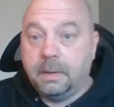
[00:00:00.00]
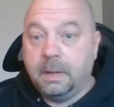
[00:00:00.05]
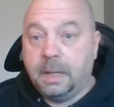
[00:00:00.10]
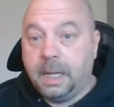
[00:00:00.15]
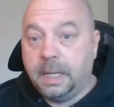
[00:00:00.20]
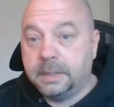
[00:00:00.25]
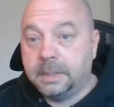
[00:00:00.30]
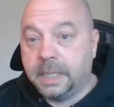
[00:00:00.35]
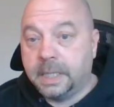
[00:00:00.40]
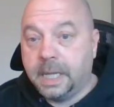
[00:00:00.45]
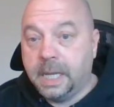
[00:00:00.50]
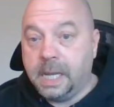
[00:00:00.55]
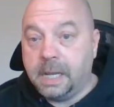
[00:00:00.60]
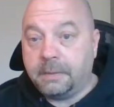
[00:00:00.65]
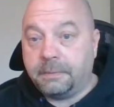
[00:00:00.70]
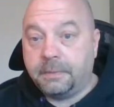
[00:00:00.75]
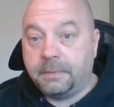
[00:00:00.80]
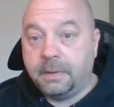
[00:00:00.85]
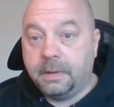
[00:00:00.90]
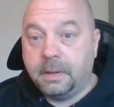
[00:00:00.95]
as a
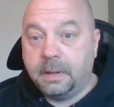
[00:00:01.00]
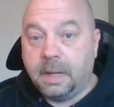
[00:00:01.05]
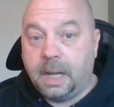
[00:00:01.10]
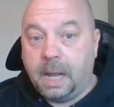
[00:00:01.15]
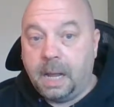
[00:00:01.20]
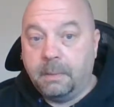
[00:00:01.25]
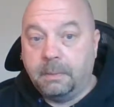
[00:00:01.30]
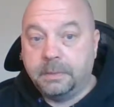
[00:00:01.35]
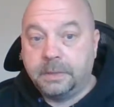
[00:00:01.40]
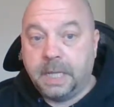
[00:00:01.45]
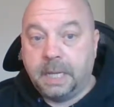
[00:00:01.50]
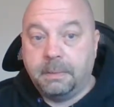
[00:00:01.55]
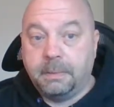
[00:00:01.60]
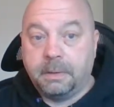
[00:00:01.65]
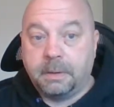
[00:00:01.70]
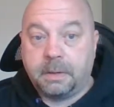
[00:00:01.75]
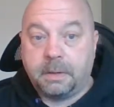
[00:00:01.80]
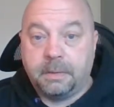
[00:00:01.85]
gift, I was able to